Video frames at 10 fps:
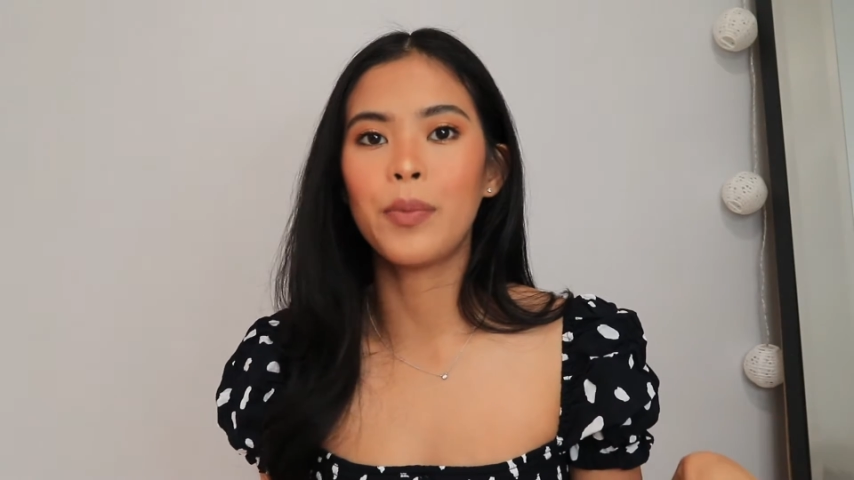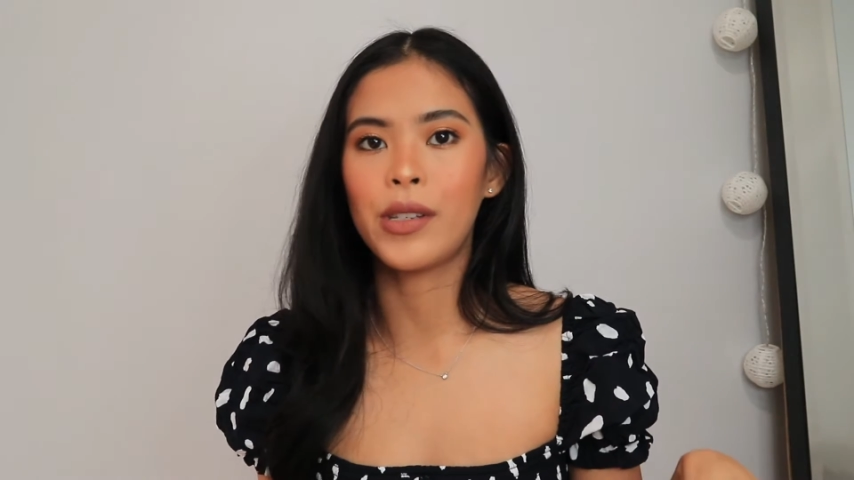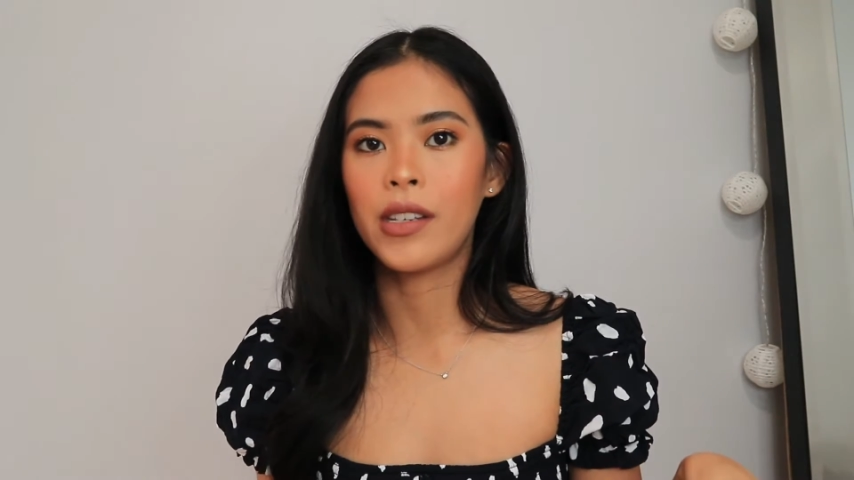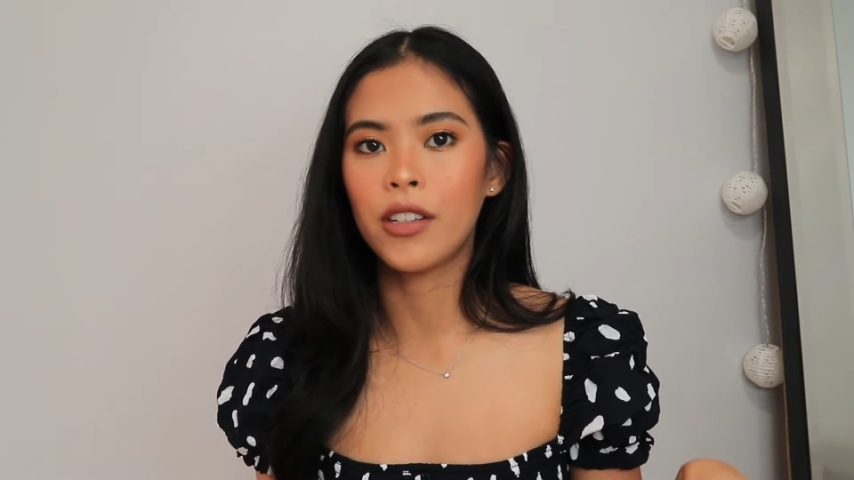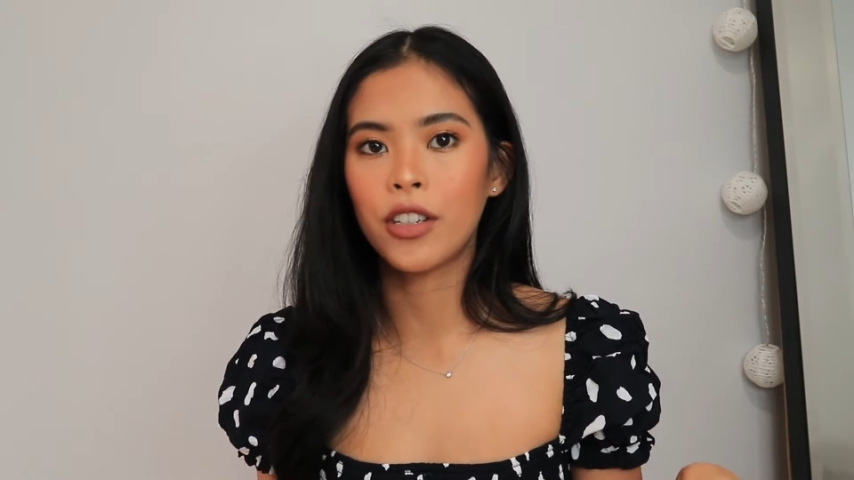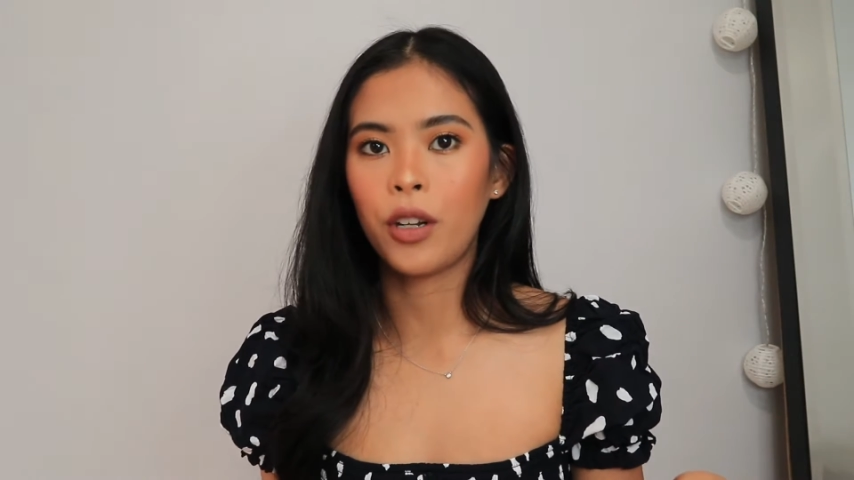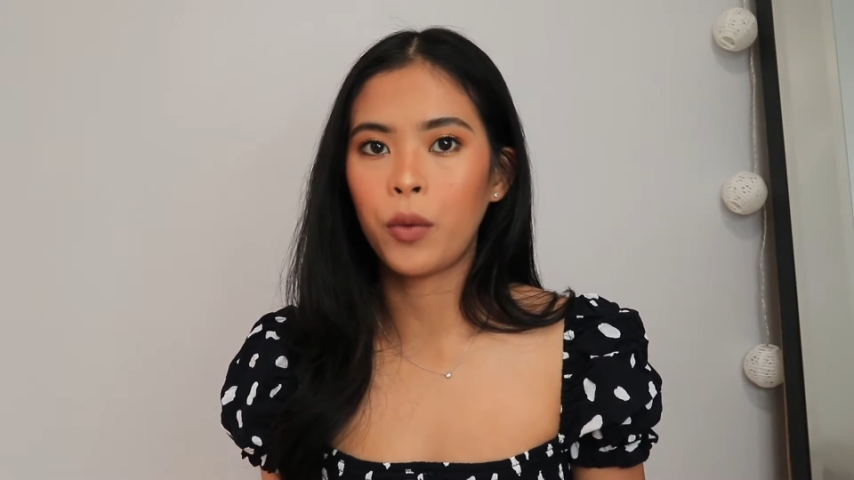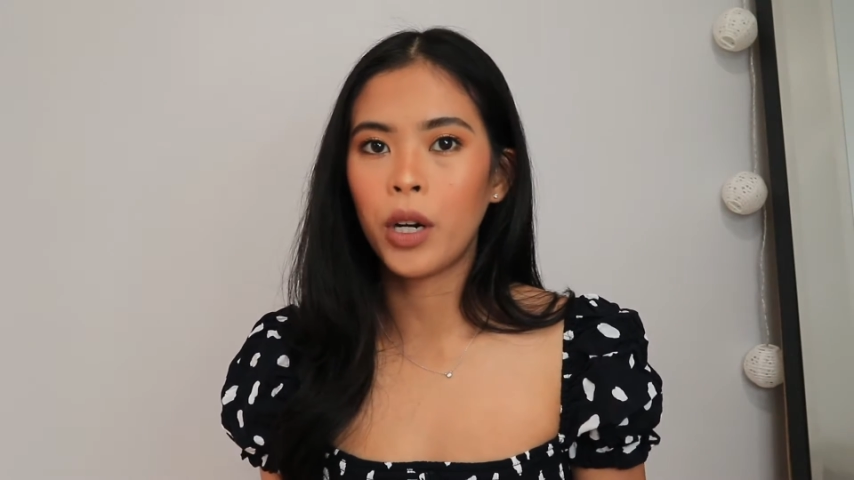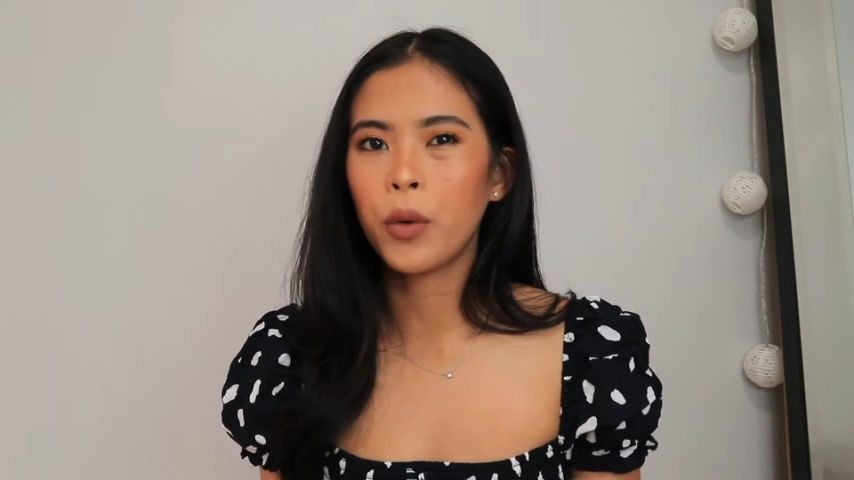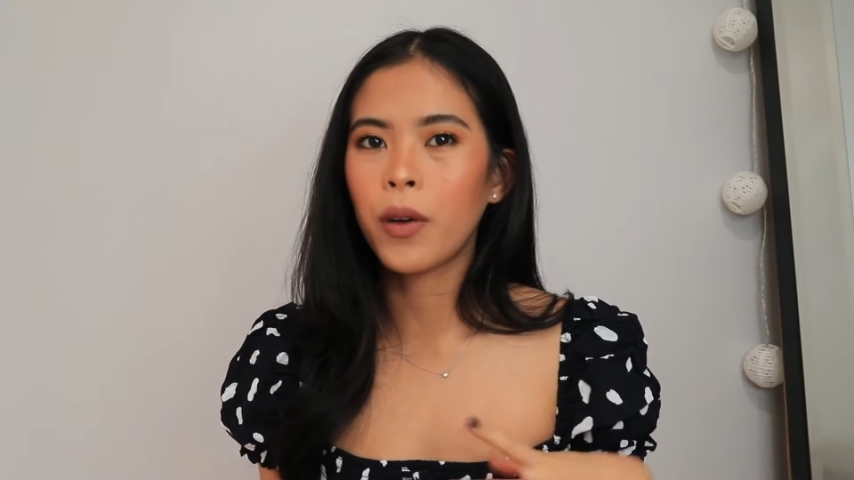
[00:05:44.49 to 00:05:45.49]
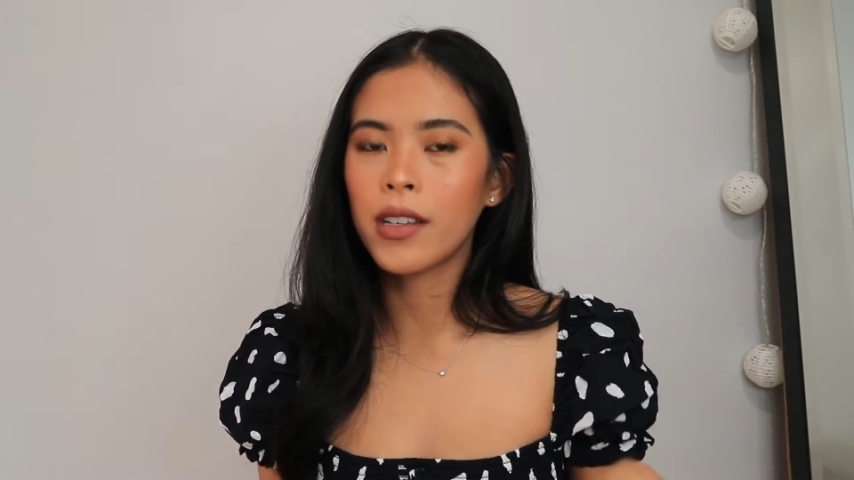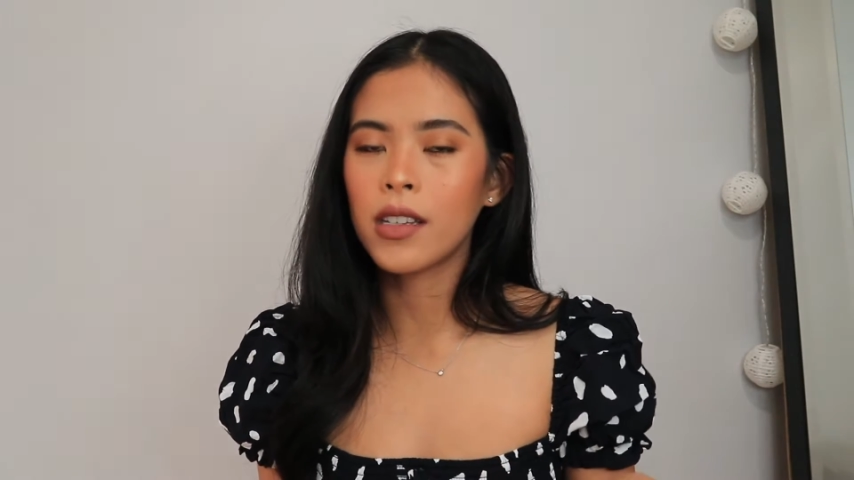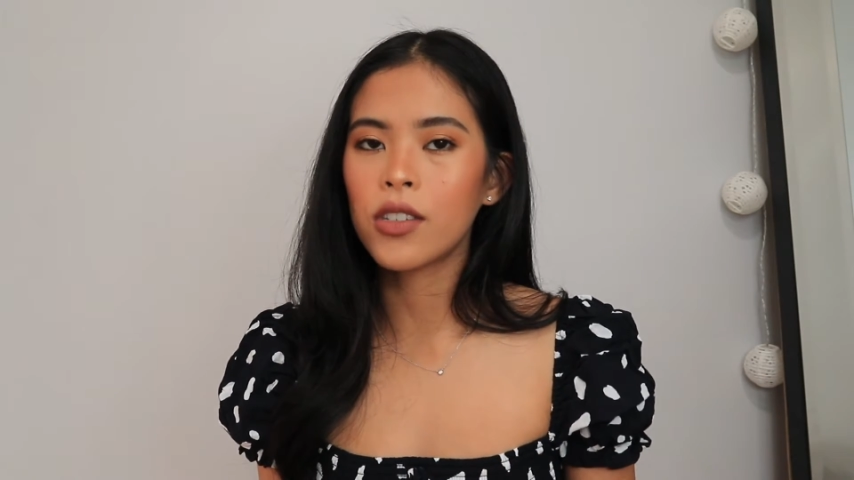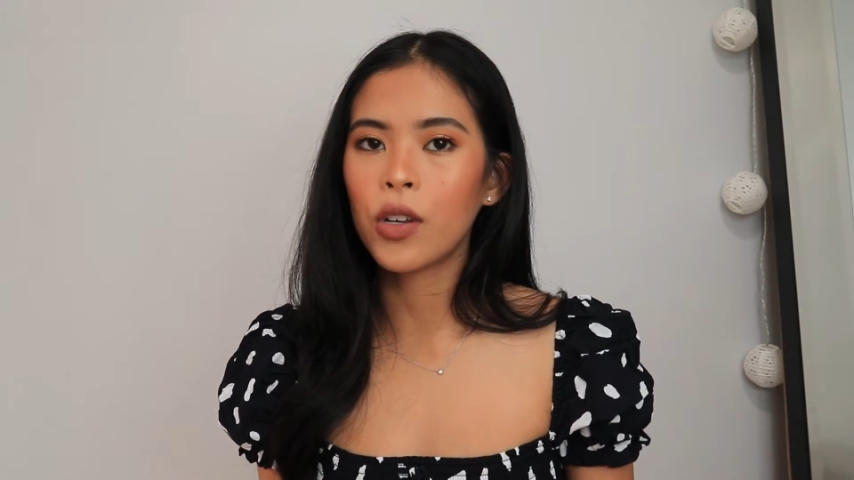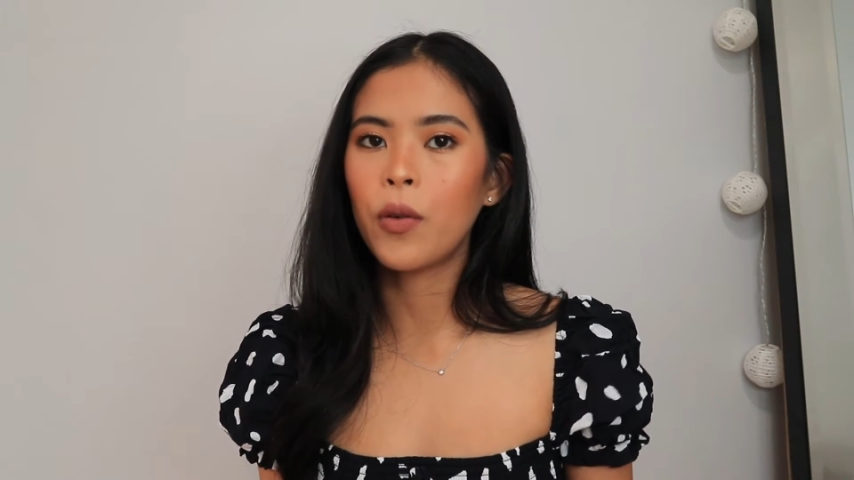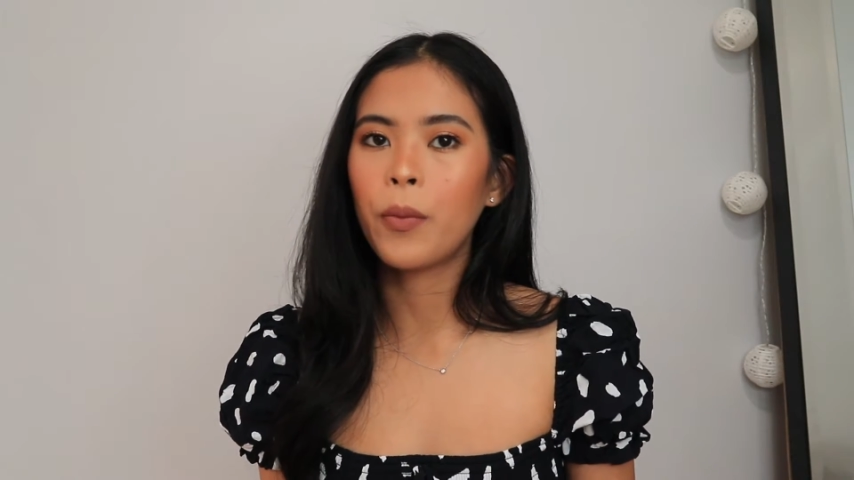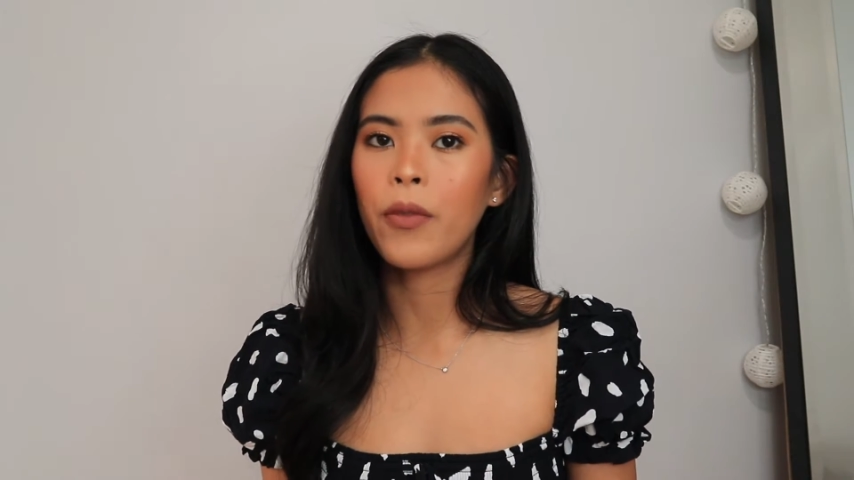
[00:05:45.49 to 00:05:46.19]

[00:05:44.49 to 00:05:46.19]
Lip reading: position where it wasn't so